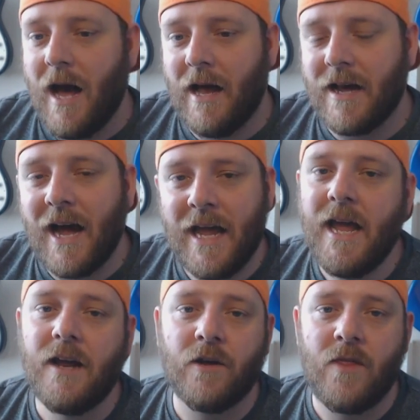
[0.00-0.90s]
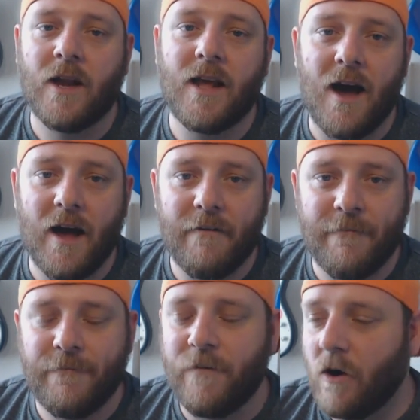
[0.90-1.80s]
And I hated on that guy
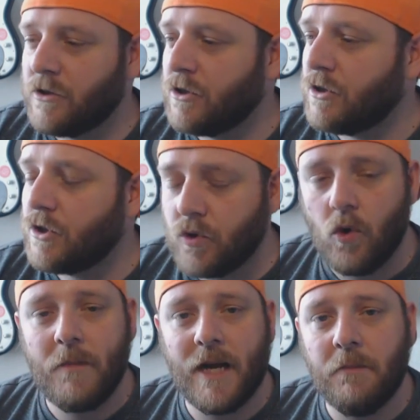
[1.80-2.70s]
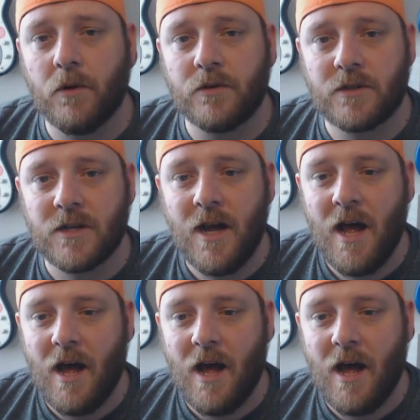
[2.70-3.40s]
for so many months.